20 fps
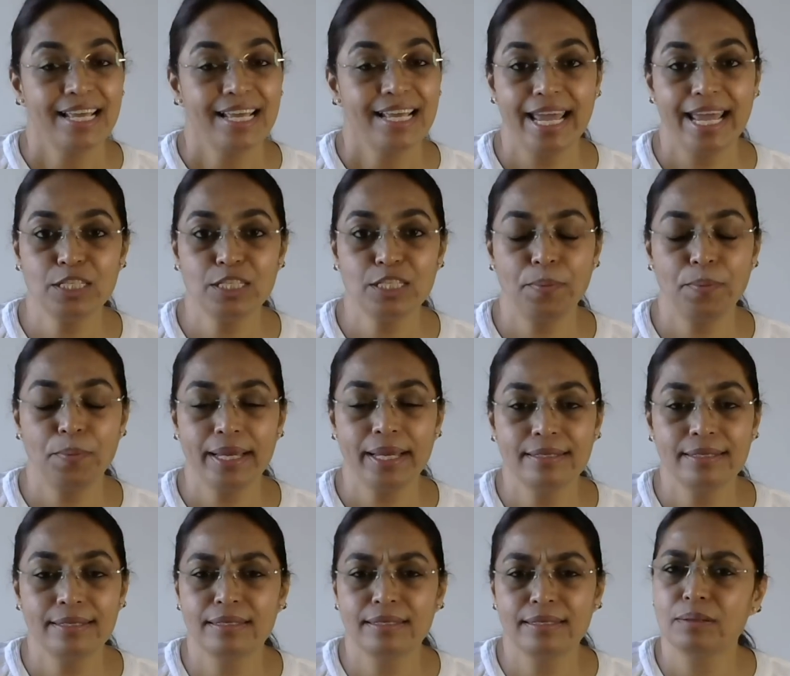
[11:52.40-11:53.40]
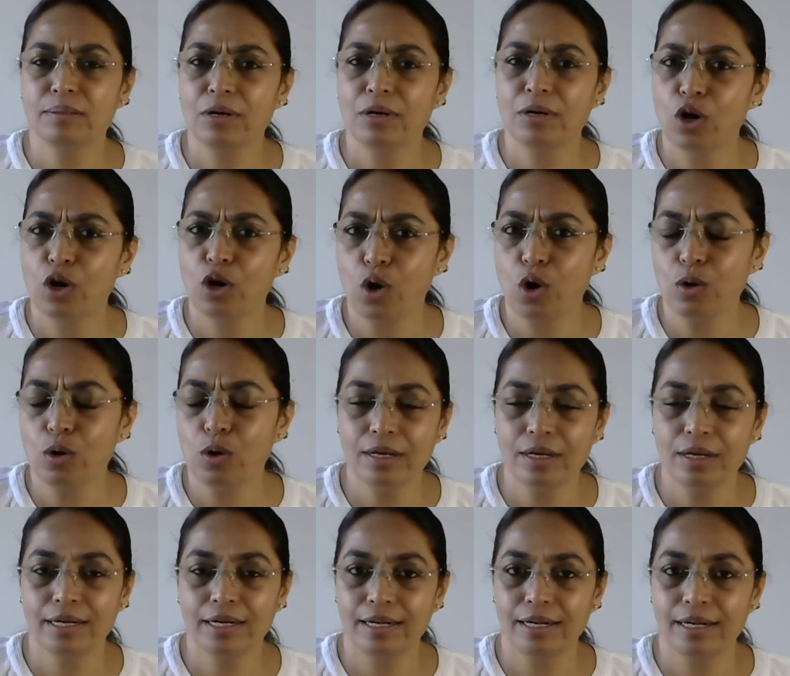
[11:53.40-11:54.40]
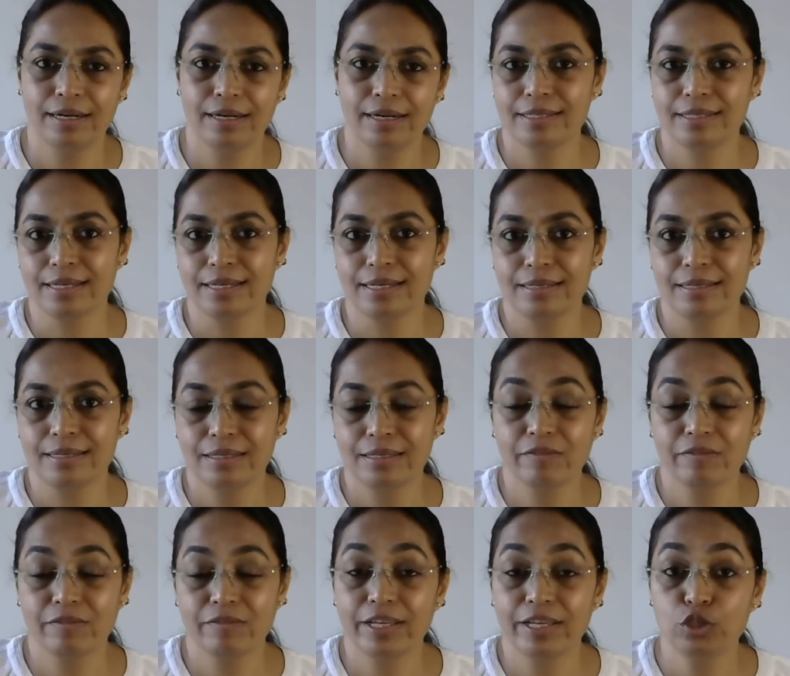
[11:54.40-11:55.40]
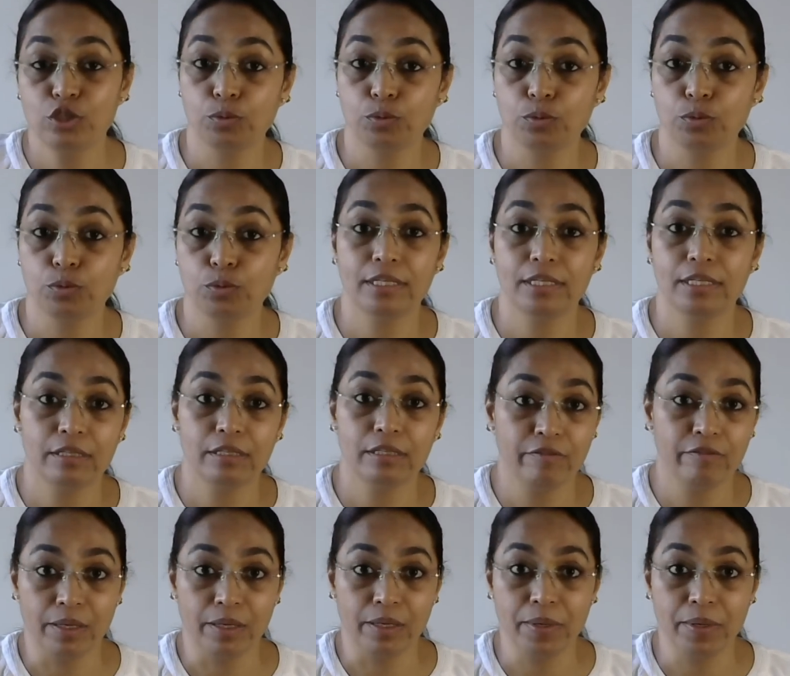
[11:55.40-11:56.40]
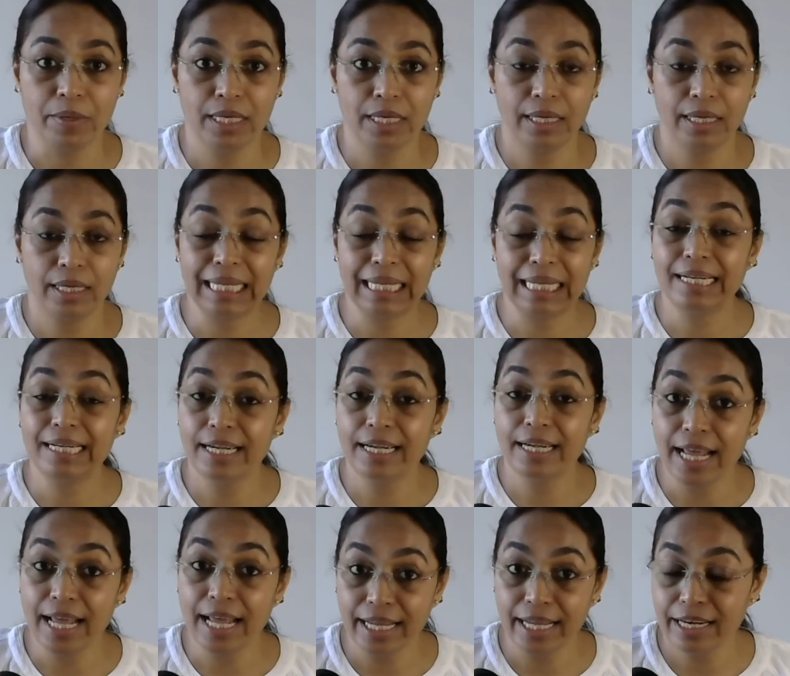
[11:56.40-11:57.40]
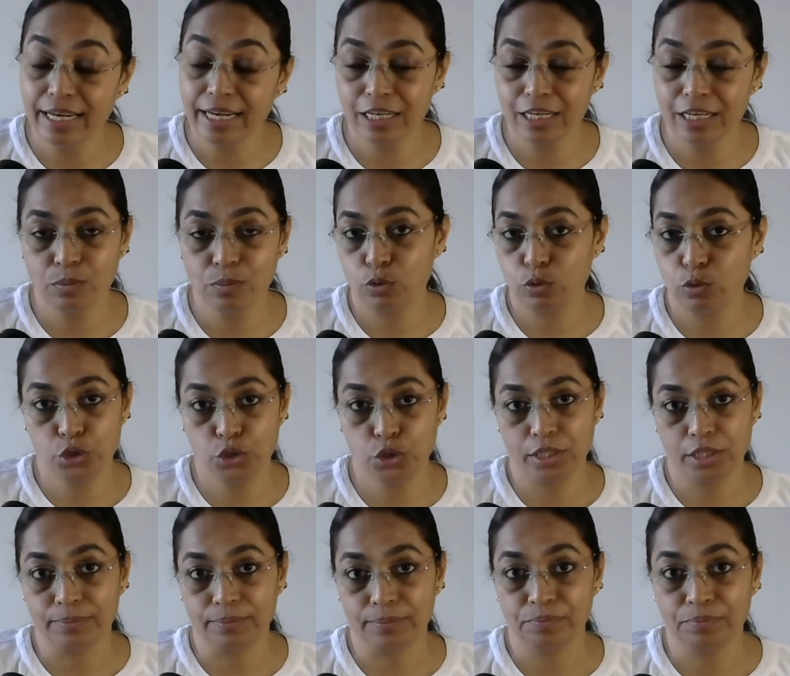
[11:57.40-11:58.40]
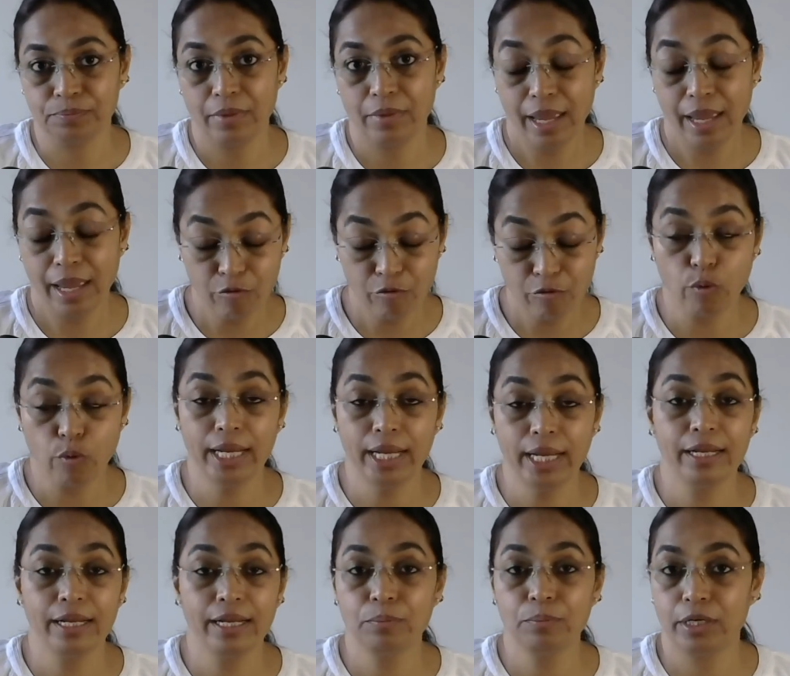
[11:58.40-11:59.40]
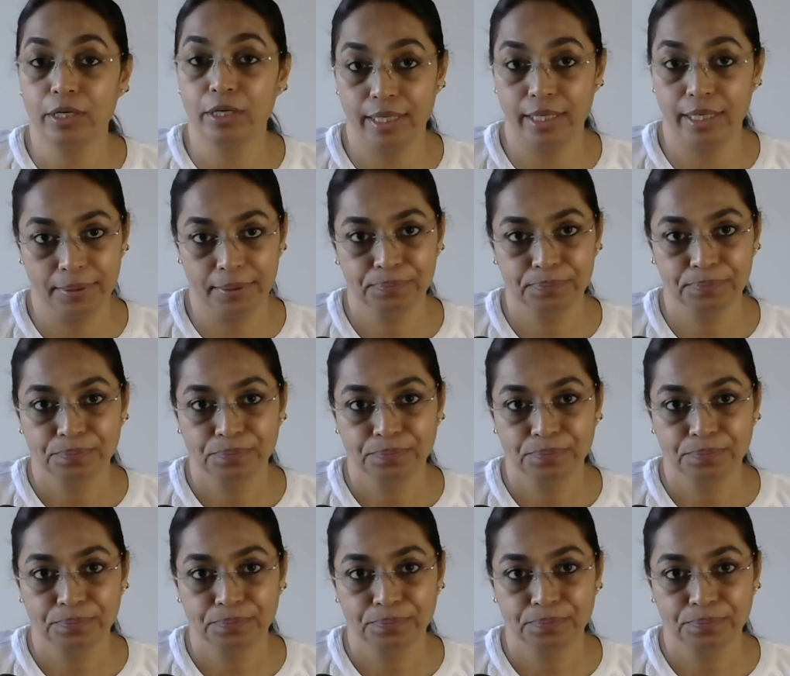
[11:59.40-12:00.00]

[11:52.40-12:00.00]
Expect some concrete results when Jupiter will be in direct motion and while in Bharani.